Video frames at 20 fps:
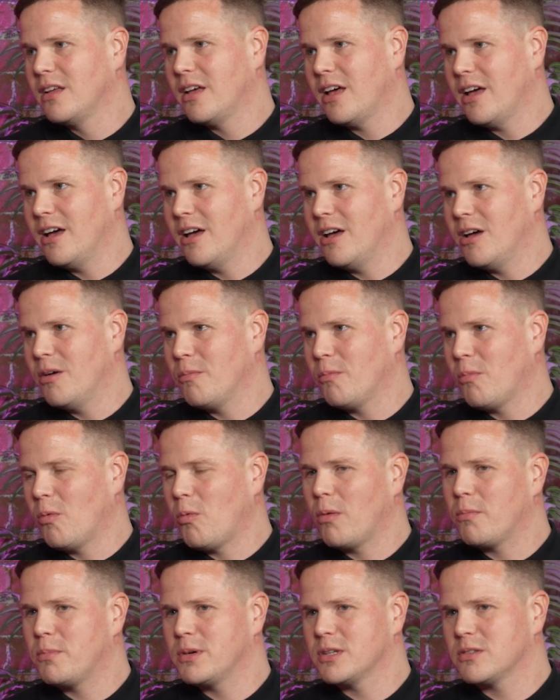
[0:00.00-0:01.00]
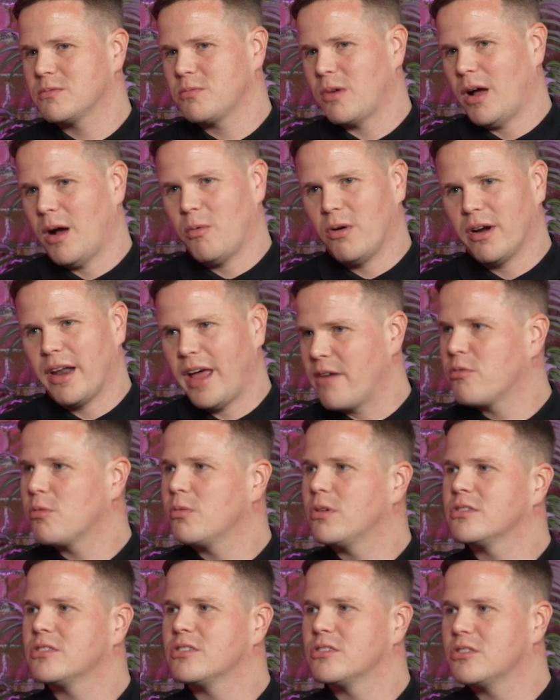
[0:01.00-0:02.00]
I want
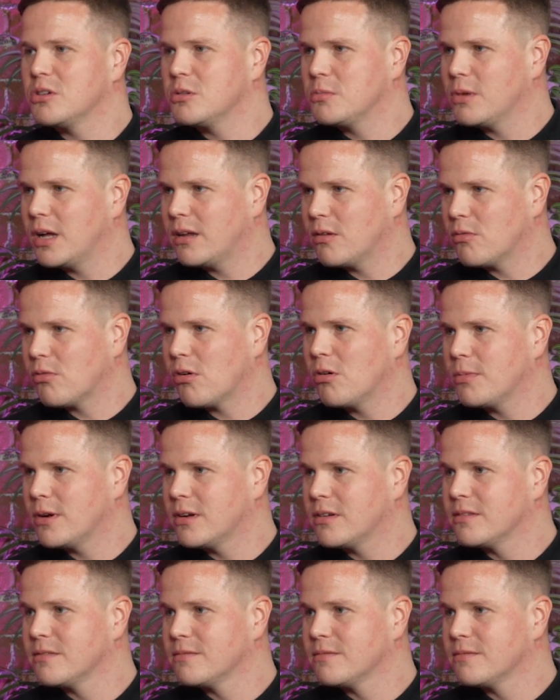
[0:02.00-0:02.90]
everyone to do well at Roma.